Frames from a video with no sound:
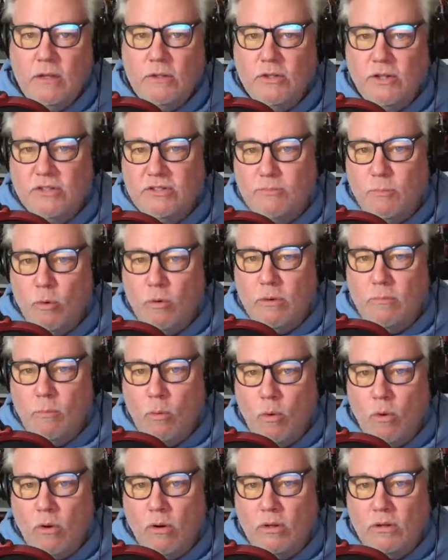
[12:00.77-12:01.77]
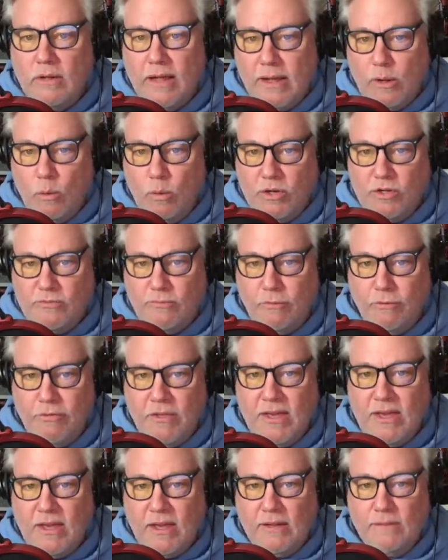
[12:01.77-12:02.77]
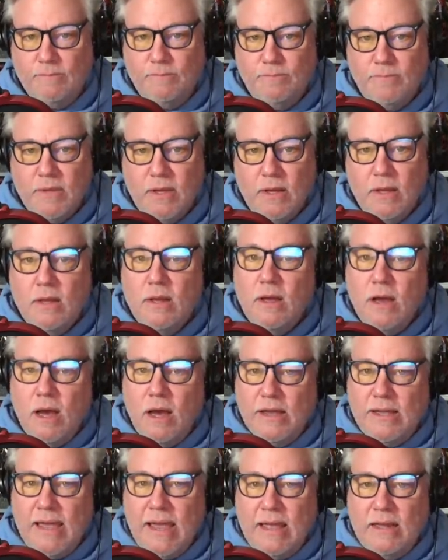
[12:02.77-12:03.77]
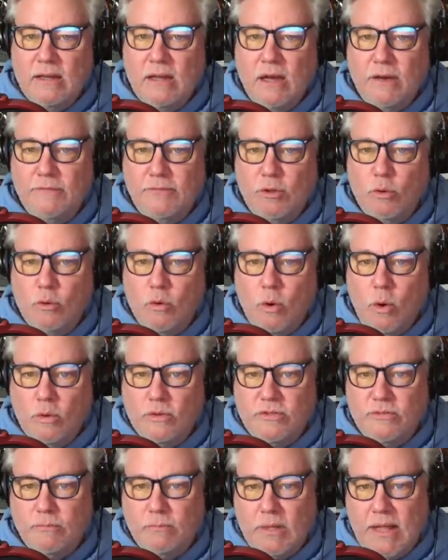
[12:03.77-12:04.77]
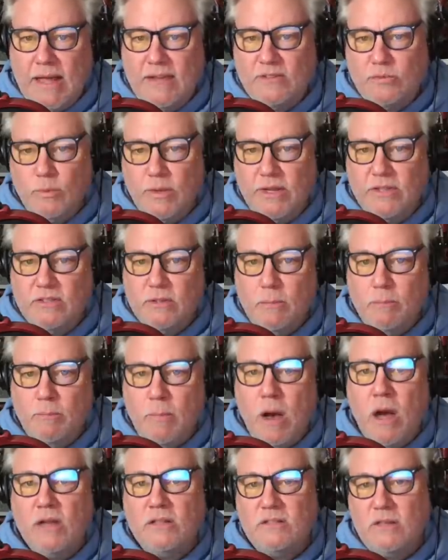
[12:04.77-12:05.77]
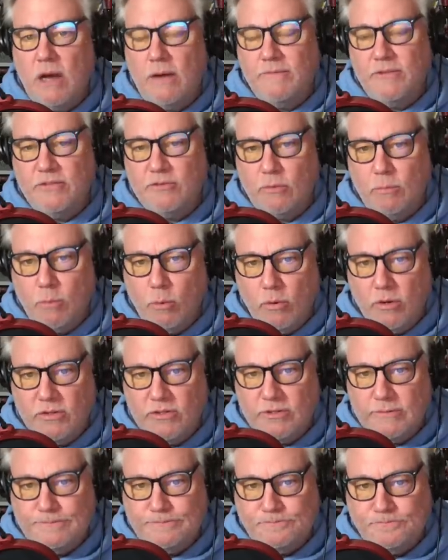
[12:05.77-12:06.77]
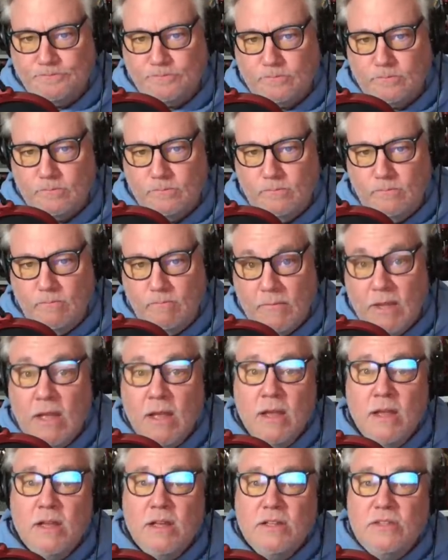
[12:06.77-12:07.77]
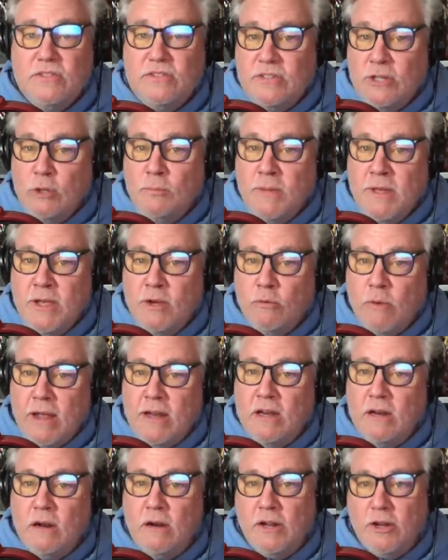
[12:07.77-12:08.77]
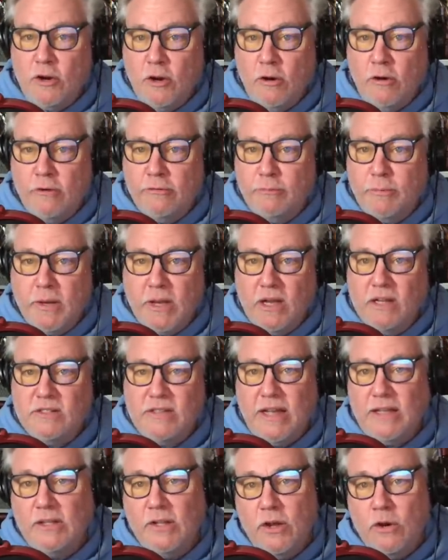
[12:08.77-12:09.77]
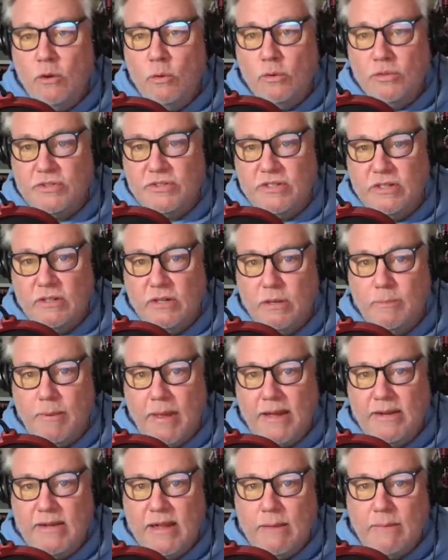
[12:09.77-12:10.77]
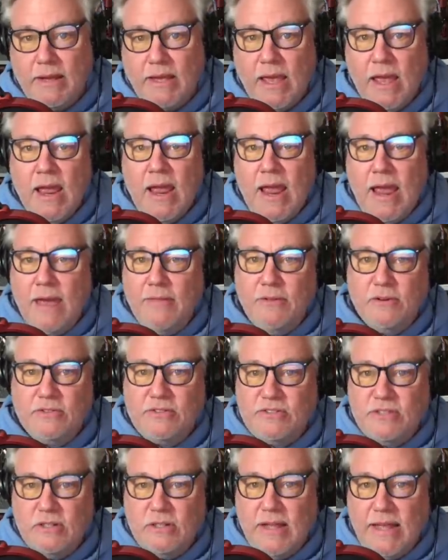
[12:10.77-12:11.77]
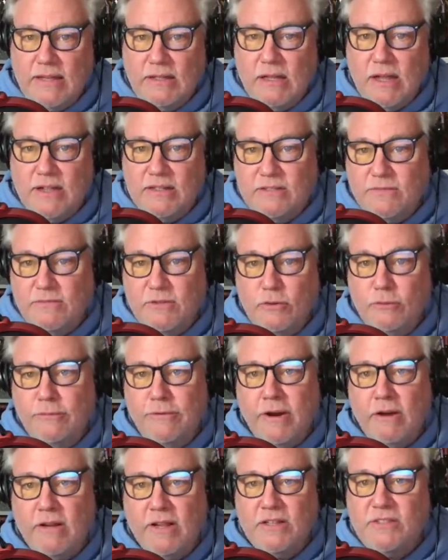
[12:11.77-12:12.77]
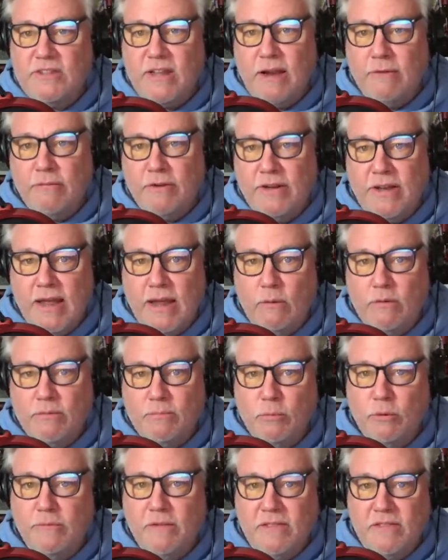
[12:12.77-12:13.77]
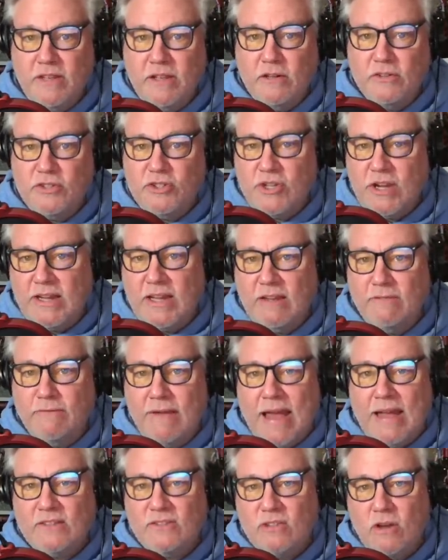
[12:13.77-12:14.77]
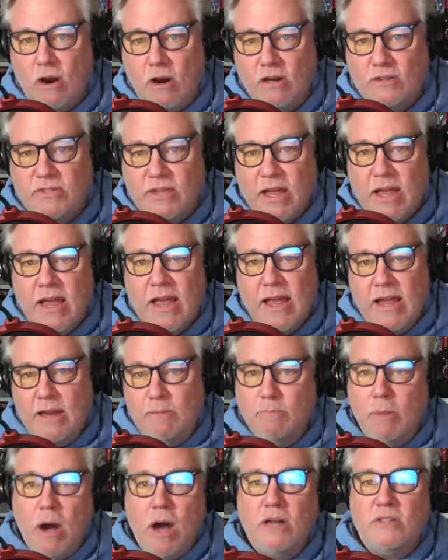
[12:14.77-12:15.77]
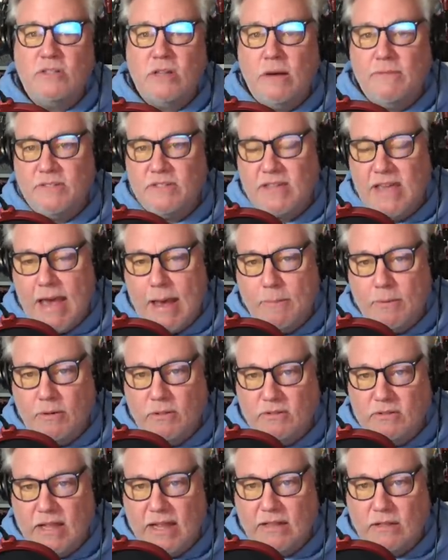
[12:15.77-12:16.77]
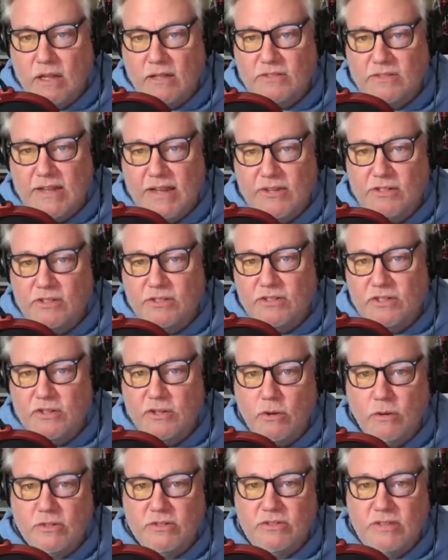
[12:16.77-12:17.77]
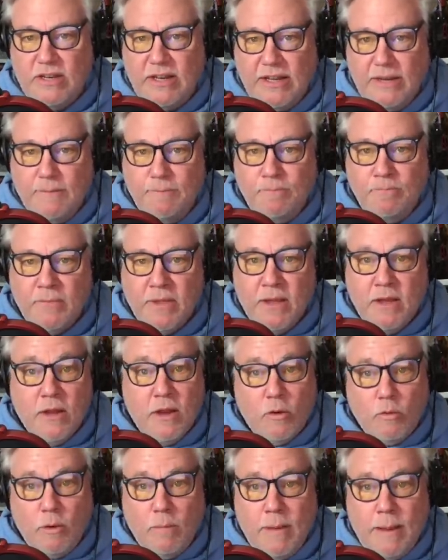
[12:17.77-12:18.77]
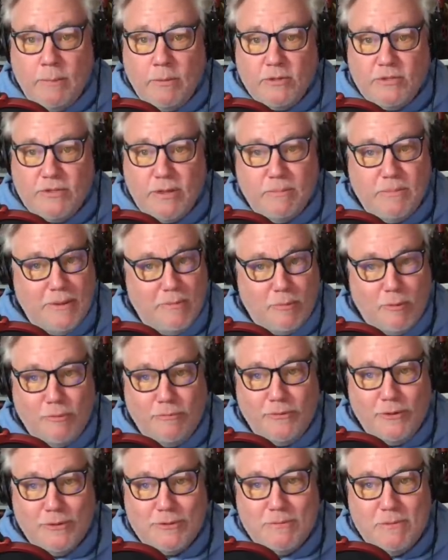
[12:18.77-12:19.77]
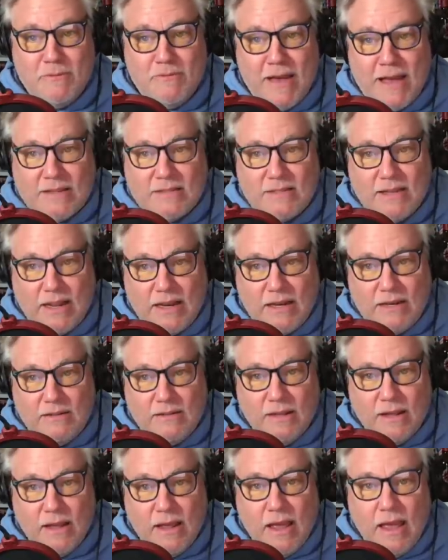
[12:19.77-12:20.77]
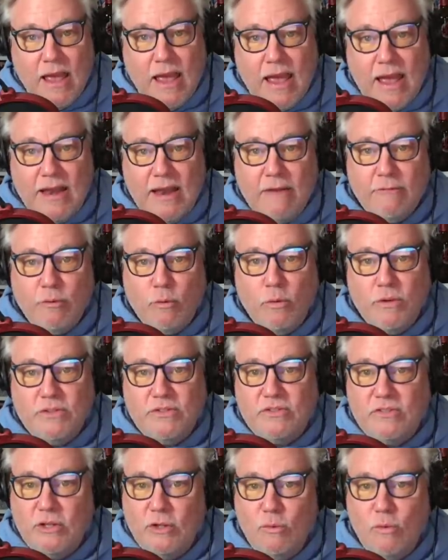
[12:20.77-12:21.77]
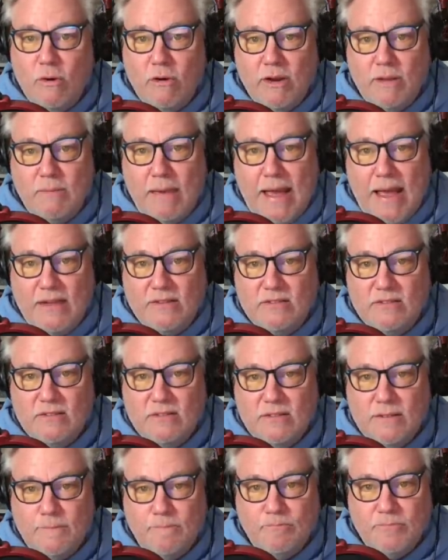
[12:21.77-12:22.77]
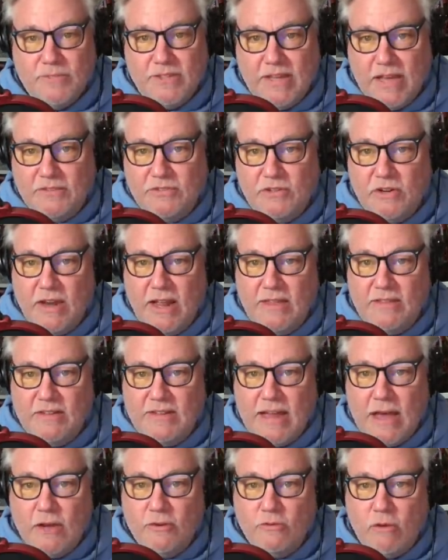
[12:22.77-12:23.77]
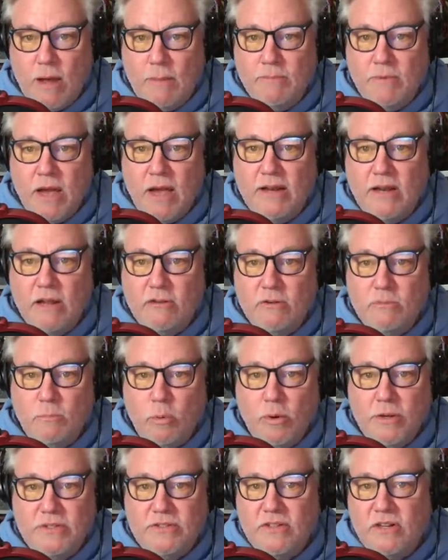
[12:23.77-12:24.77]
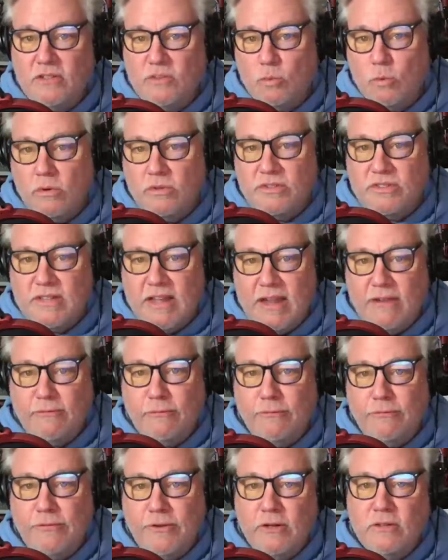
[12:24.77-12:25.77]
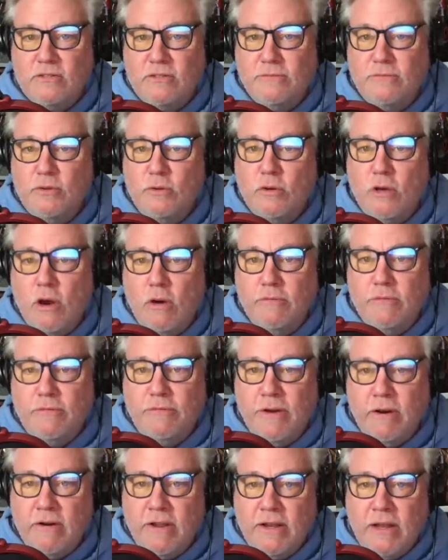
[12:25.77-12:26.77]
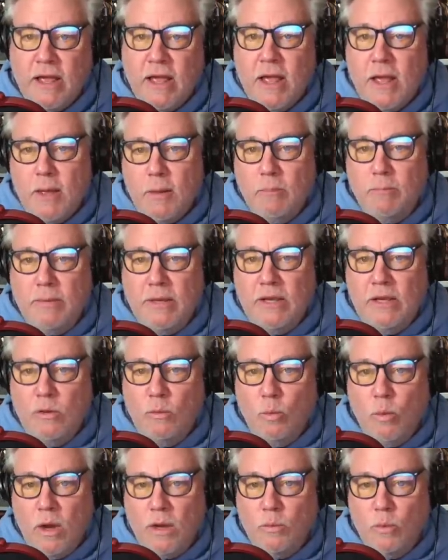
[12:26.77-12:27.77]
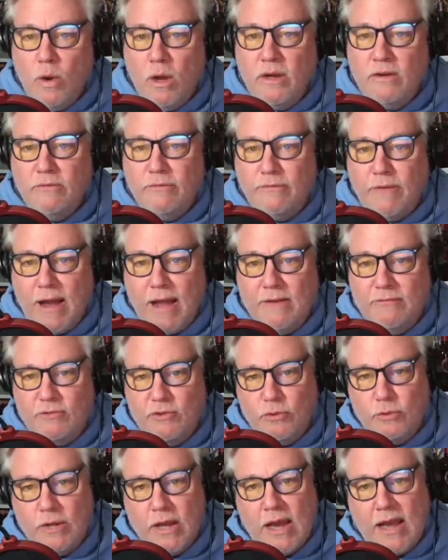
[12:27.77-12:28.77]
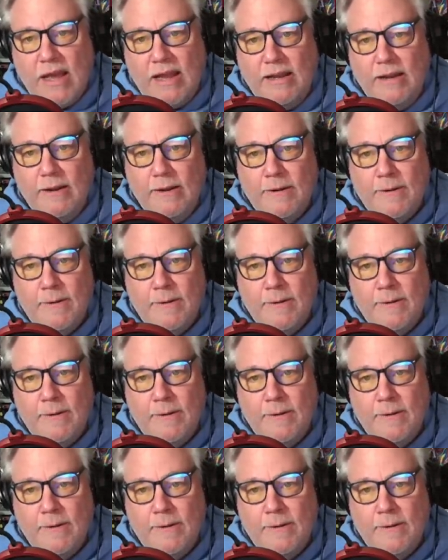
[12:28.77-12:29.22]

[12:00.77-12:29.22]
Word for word: looks more and more like wishful thinking. Again, a few quotes from last week's box office reports. Still being graded on a curve because, hello, we're still in a pandemic and there's still headlines of new variants every day with movie theaters checking vax cards in box office capitals like Los Angeles and New York City. Remember, some people refuse to be vaccinated and everyone's still wearing masks. Yesterday, the Dow dropped 900 points in its worst day from fears of new COVID variant B11529.